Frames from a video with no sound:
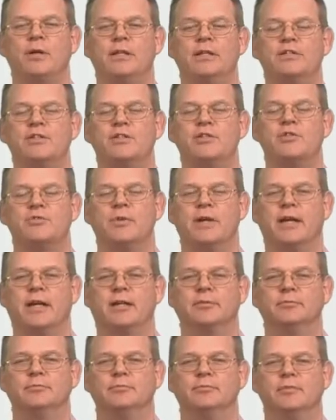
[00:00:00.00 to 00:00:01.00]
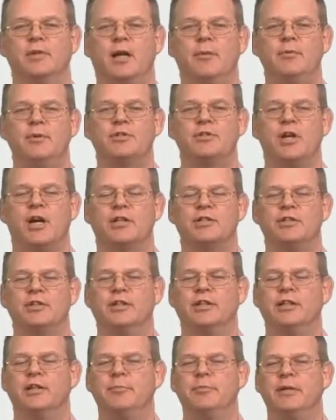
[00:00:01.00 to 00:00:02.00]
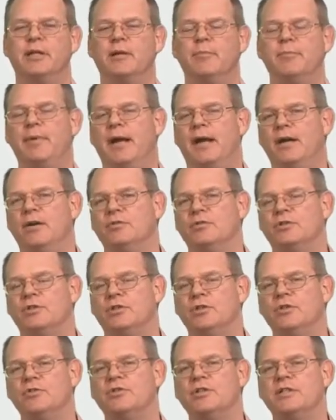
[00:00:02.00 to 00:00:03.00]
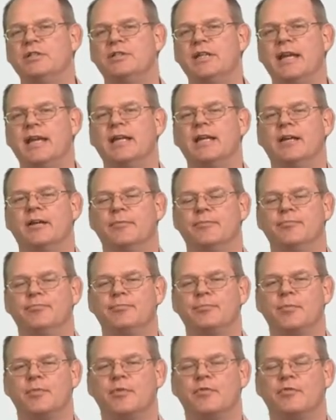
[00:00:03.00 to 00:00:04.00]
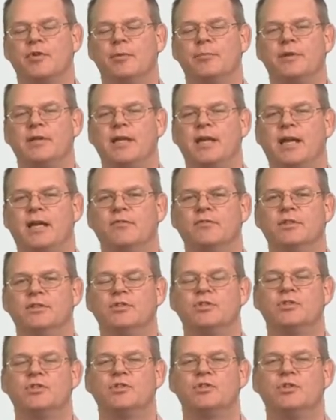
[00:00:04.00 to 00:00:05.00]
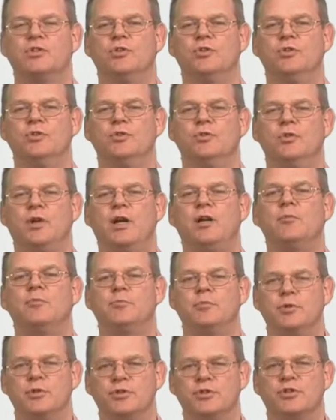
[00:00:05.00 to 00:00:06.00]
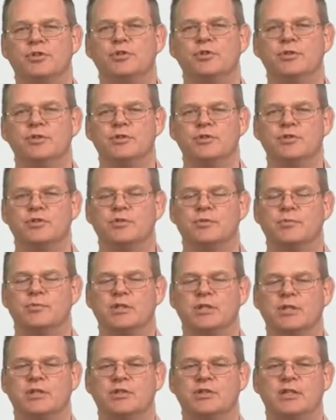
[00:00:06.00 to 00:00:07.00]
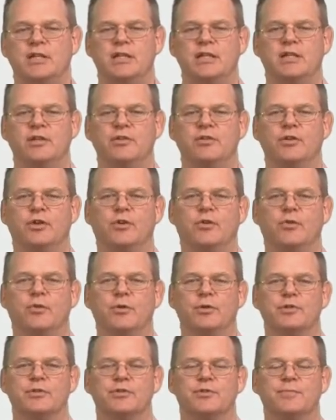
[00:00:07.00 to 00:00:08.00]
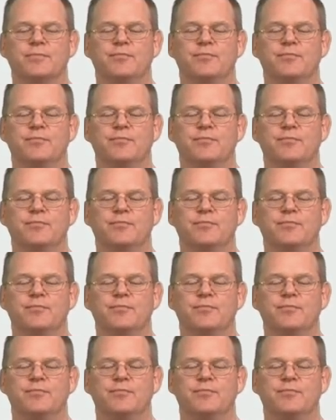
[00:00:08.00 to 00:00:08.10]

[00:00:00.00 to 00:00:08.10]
this is Rick. I'm going to talk to you a little bit about using data from Canvas to help your students succeed in your course.